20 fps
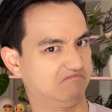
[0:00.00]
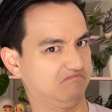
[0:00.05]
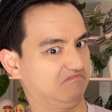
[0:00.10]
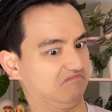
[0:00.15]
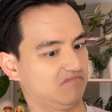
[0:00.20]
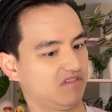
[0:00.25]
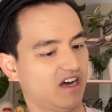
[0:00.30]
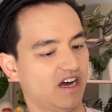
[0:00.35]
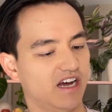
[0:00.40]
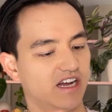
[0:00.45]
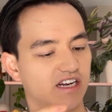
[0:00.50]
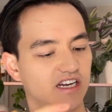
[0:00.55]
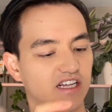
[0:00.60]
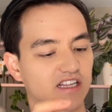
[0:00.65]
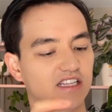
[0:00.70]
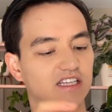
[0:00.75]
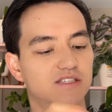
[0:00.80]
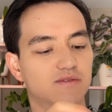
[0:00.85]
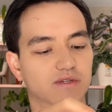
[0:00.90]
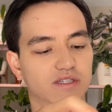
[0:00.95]
and
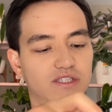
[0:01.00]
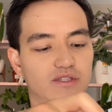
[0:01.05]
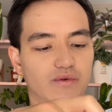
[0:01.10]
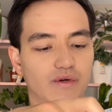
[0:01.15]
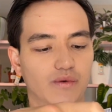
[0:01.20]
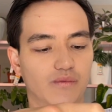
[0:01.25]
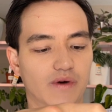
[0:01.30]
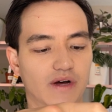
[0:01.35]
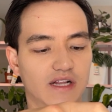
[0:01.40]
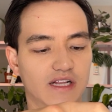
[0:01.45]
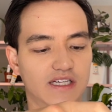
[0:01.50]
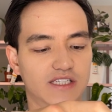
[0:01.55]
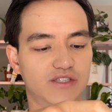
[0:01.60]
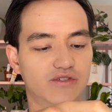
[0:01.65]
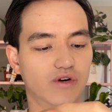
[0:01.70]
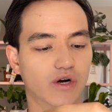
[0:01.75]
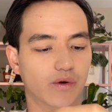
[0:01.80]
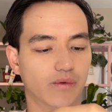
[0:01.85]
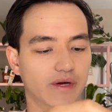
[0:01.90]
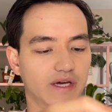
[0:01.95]
this one's doing well. It's
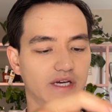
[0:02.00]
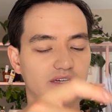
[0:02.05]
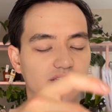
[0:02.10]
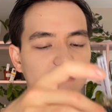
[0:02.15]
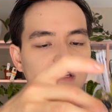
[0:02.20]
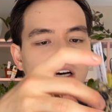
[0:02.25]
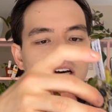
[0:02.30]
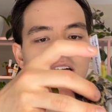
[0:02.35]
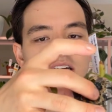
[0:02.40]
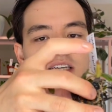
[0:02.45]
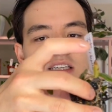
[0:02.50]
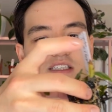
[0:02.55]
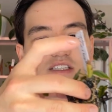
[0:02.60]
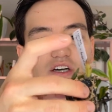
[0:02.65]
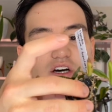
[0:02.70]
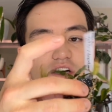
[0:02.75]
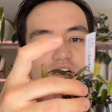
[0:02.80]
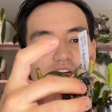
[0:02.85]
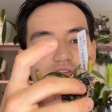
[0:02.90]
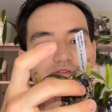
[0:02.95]
growing and it's got a few